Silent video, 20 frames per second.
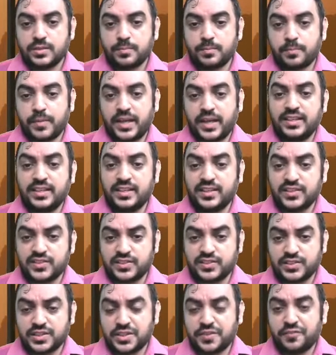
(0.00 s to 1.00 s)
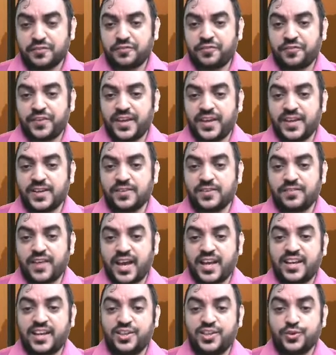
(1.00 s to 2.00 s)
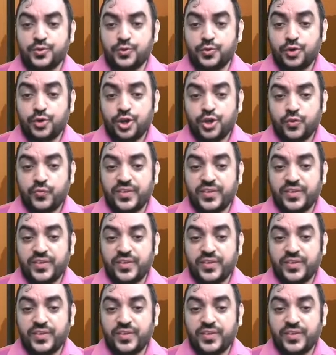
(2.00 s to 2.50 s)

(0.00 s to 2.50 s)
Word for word: minus fair value